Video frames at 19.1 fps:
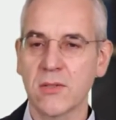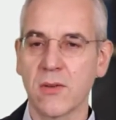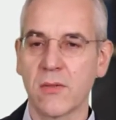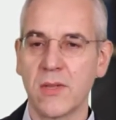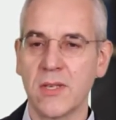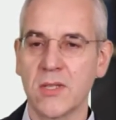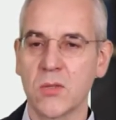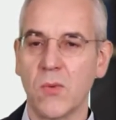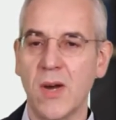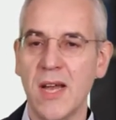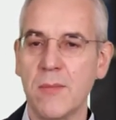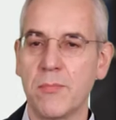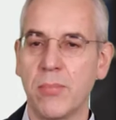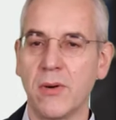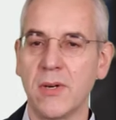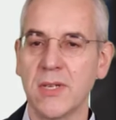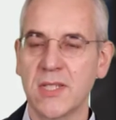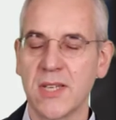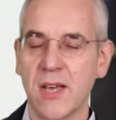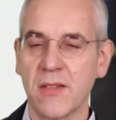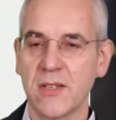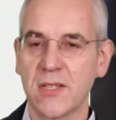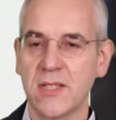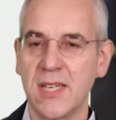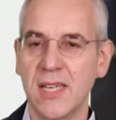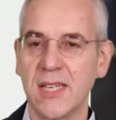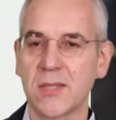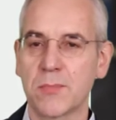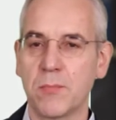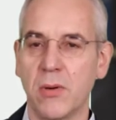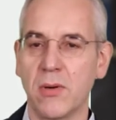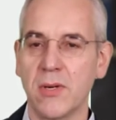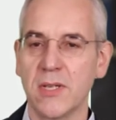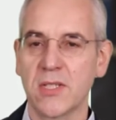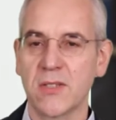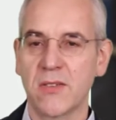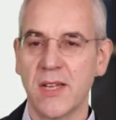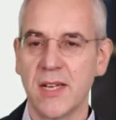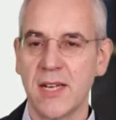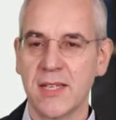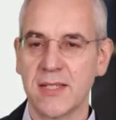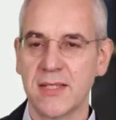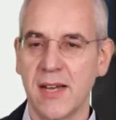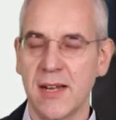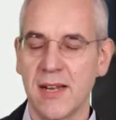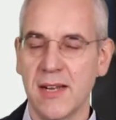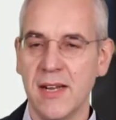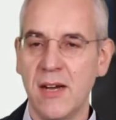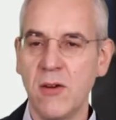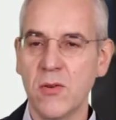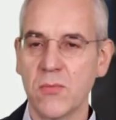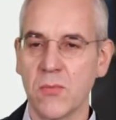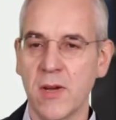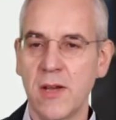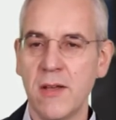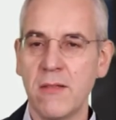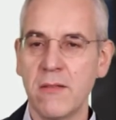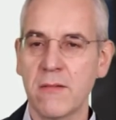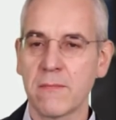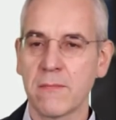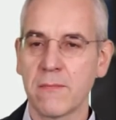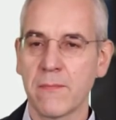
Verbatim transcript: So these white points are the six points that I started out with